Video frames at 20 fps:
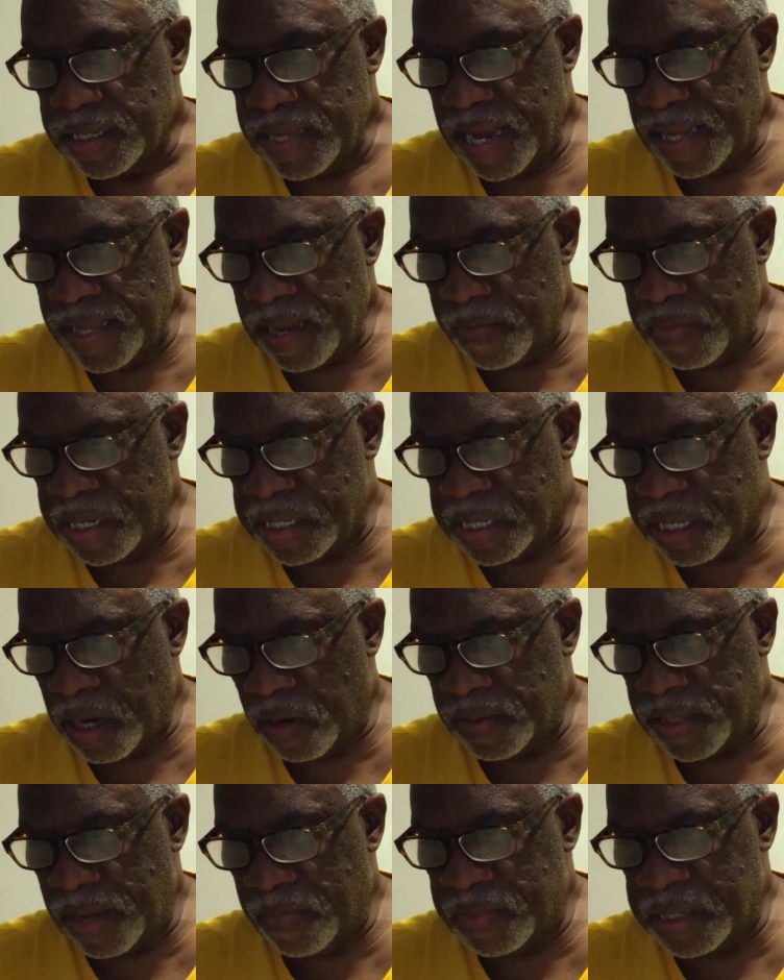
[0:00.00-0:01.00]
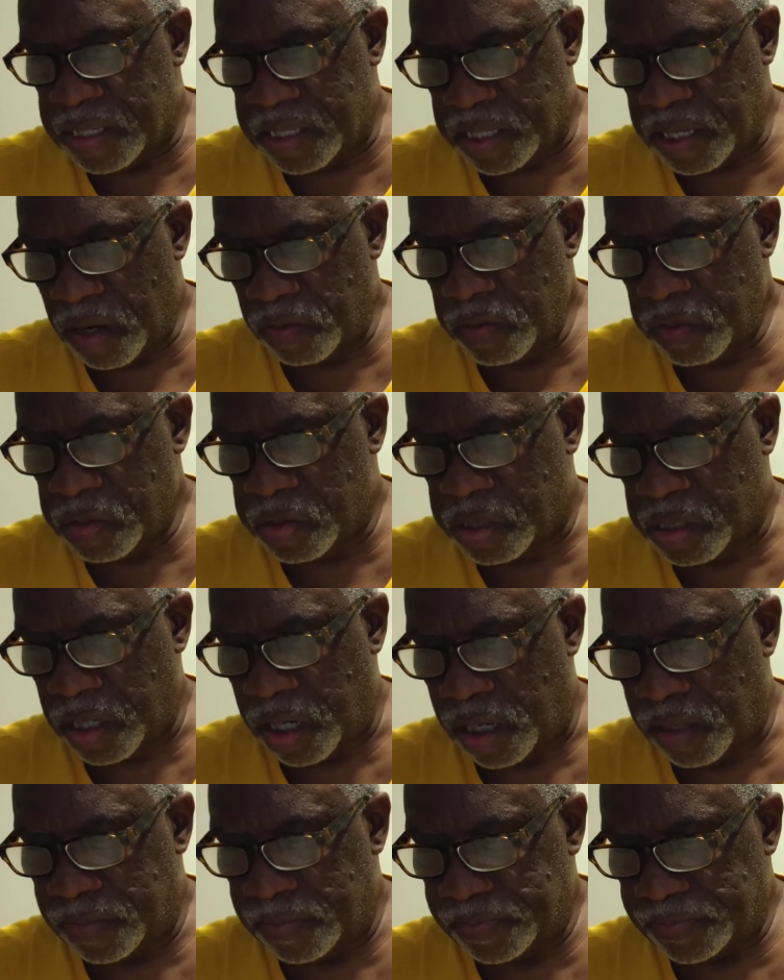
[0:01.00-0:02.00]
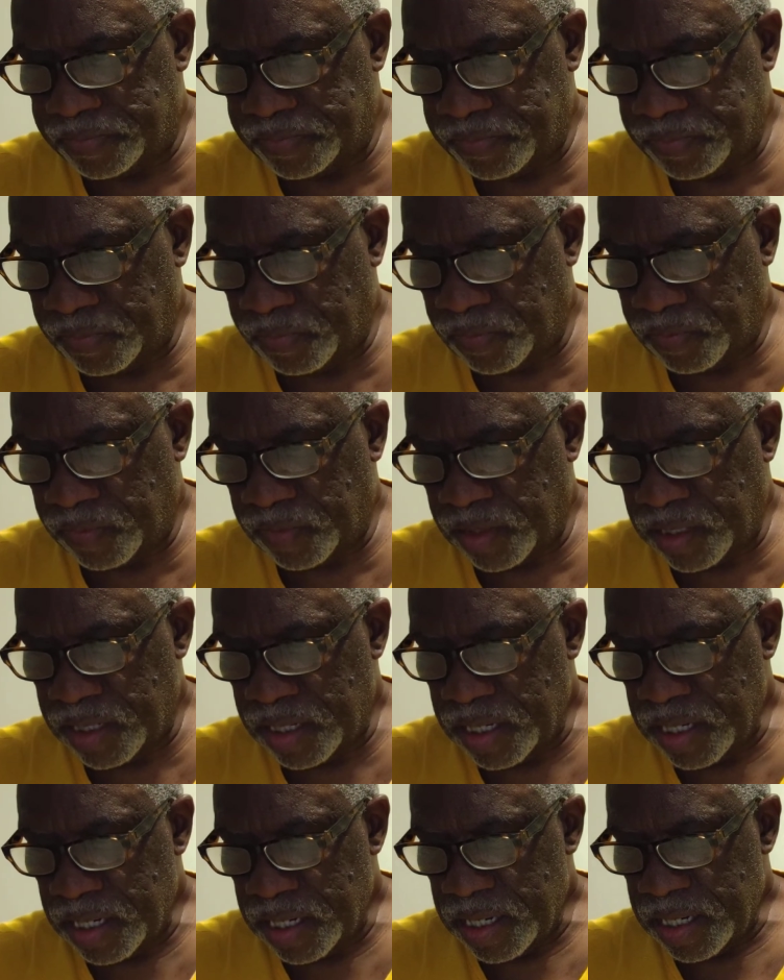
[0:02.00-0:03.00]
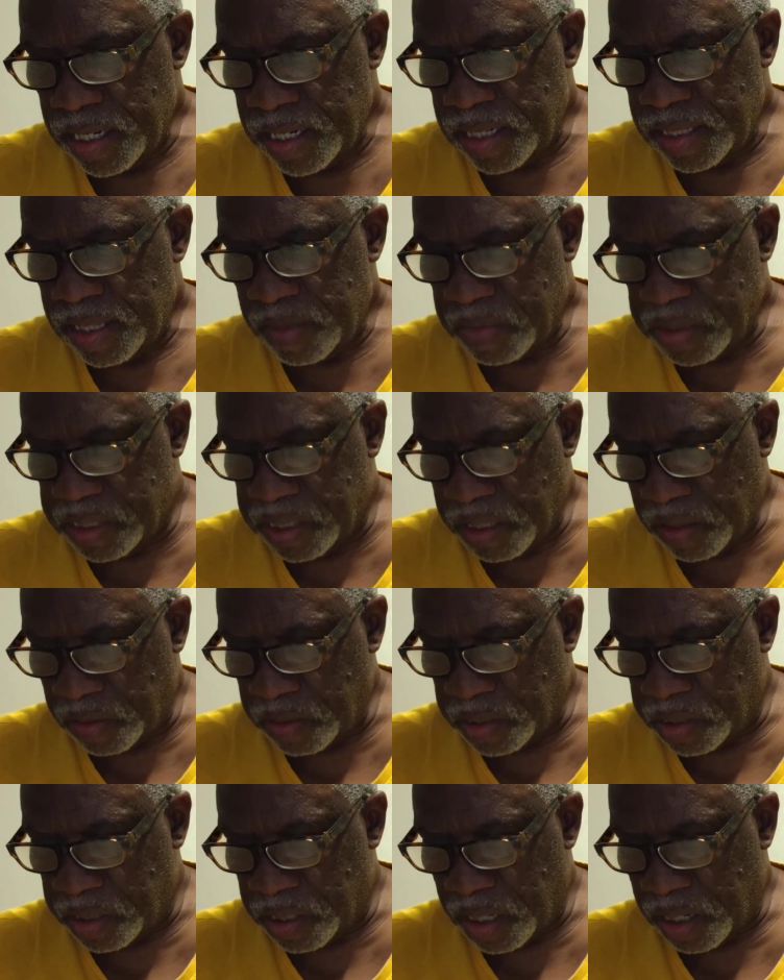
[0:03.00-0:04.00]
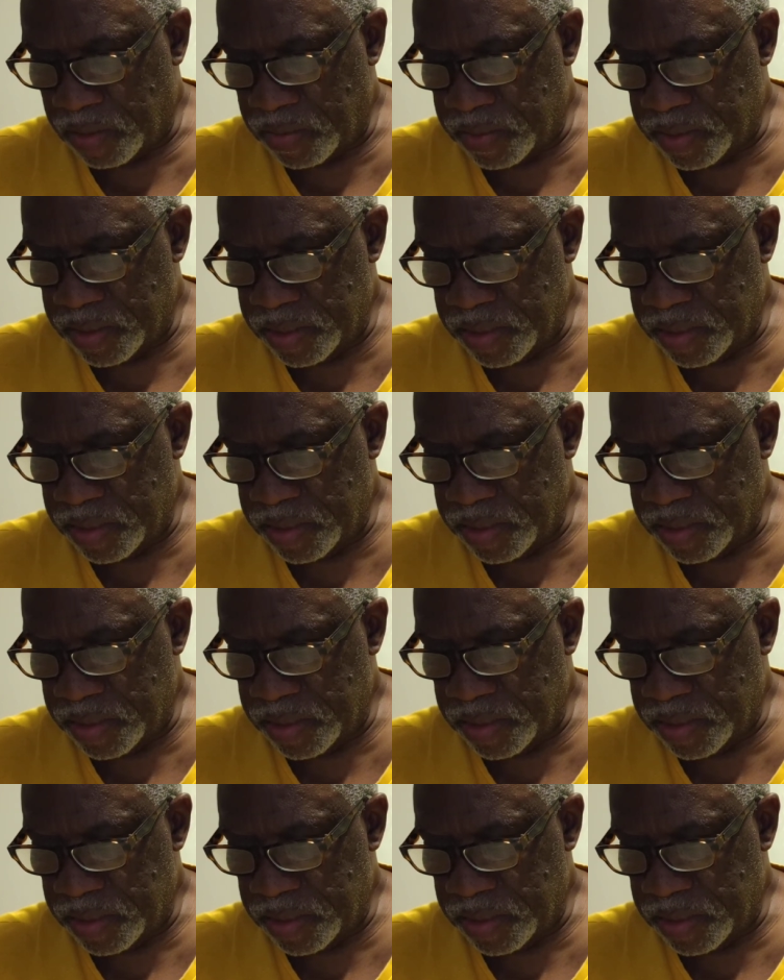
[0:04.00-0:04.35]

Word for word: Now let me show let me show you something. Let me show you something.